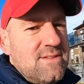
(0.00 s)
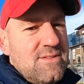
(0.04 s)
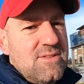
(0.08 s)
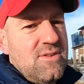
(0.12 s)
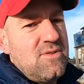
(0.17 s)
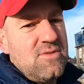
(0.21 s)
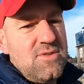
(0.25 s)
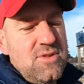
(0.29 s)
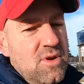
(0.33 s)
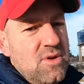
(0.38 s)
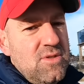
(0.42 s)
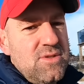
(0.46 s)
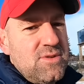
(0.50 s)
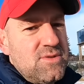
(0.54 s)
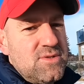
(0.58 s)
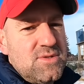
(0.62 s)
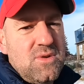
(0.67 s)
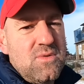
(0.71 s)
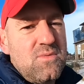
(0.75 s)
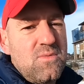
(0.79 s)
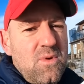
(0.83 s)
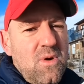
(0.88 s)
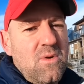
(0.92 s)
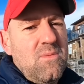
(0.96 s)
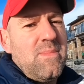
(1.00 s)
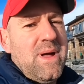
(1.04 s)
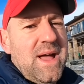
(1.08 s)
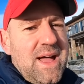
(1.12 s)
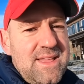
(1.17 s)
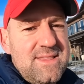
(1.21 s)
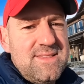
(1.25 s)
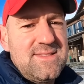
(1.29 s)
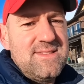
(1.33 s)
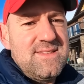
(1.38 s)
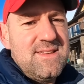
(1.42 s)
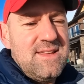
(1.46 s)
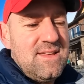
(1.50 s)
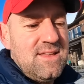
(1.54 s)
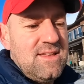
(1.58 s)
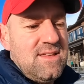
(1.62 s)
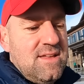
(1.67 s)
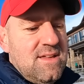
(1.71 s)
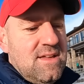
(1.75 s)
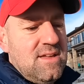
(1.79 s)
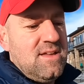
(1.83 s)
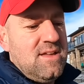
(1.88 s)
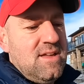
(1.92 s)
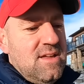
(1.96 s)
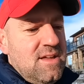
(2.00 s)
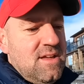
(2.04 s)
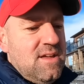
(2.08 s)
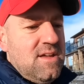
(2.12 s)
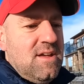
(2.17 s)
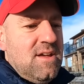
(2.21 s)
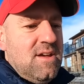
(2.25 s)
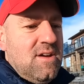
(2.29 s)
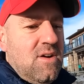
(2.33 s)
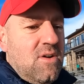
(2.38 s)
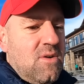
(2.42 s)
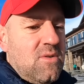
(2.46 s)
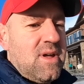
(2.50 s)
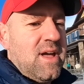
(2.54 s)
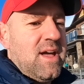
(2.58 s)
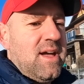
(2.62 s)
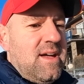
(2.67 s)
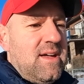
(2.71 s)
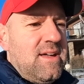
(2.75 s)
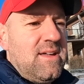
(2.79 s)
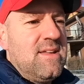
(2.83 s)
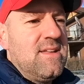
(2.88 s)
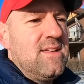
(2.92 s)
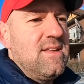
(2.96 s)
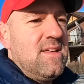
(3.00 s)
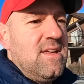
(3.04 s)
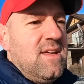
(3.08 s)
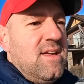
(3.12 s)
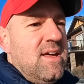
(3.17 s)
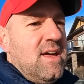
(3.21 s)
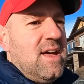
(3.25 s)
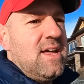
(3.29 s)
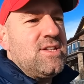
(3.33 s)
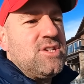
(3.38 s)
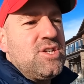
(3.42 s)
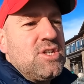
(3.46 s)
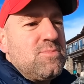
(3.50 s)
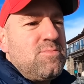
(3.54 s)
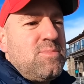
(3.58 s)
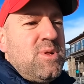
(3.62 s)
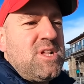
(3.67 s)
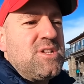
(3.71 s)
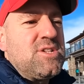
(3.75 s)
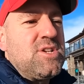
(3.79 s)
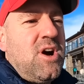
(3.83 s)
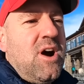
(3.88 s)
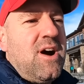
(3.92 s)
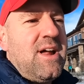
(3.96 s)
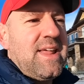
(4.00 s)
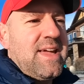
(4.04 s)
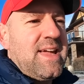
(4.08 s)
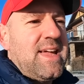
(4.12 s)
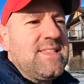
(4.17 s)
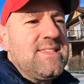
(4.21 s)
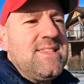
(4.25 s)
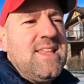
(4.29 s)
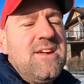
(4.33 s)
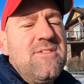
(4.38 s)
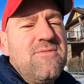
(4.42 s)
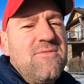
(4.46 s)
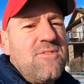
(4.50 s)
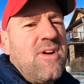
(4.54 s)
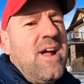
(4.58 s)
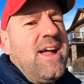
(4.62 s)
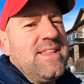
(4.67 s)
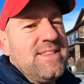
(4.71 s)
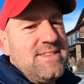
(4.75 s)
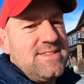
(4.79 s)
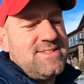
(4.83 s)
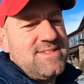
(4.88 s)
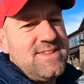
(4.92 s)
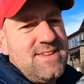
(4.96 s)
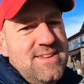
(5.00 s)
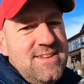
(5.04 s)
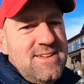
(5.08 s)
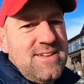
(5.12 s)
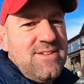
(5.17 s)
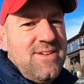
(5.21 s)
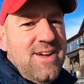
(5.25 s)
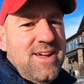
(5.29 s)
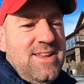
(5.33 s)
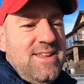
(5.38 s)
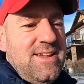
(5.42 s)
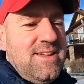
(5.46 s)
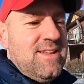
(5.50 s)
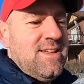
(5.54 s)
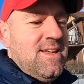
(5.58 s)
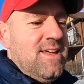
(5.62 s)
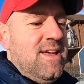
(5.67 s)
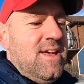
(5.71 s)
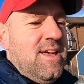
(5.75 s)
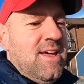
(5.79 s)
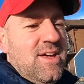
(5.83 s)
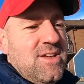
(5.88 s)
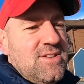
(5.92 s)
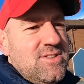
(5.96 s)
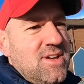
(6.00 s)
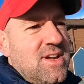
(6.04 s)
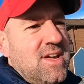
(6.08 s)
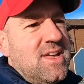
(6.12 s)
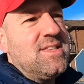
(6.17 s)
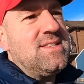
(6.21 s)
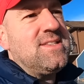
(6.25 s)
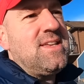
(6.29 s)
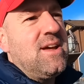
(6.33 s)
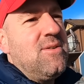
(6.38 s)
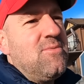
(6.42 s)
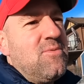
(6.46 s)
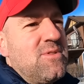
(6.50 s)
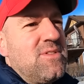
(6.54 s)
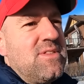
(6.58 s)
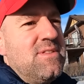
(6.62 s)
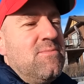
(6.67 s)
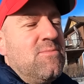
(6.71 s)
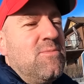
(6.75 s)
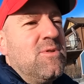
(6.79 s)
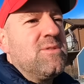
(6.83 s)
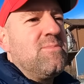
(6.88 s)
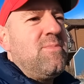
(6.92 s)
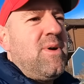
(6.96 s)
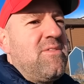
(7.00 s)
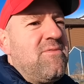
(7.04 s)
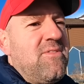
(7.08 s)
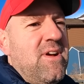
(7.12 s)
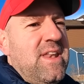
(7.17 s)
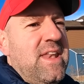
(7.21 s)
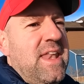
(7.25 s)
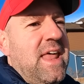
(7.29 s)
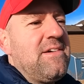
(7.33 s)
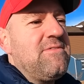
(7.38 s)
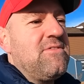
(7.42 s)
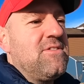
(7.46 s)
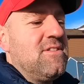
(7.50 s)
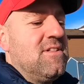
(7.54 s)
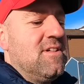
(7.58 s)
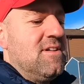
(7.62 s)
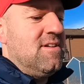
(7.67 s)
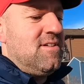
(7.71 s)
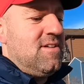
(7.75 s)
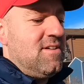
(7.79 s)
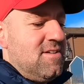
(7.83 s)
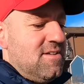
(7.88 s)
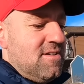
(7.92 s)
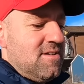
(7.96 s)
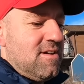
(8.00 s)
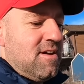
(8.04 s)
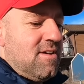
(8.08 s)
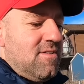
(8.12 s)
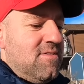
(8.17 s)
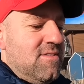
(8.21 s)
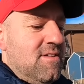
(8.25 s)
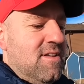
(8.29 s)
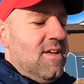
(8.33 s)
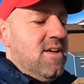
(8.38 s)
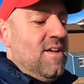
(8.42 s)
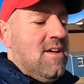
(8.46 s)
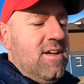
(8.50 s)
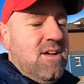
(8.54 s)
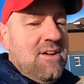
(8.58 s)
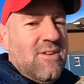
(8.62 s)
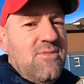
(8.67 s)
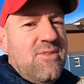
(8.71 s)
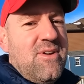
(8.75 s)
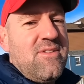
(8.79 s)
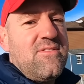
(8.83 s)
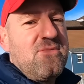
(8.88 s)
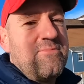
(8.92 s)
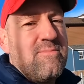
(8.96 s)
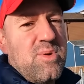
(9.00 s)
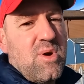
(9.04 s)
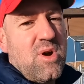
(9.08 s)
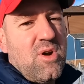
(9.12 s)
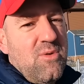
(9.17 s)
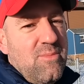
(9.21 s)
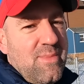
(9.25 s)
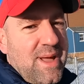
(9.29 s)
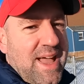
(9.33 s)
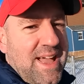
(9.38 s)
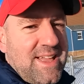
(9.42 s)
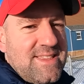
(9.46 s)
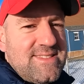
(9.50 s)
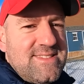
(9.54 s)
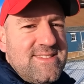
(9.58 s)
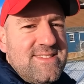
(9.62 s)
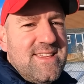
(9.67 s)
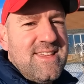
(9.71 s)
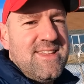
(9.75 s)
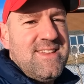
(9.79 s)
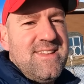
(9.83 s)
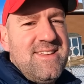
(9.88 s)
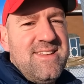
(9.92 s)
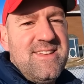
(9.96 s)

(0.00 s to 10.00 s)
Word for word: No, no, there's no romance. Okay, it's just platonic. It's like friends, right? So I could say with with my friend Neville, yeah, we have a bromance.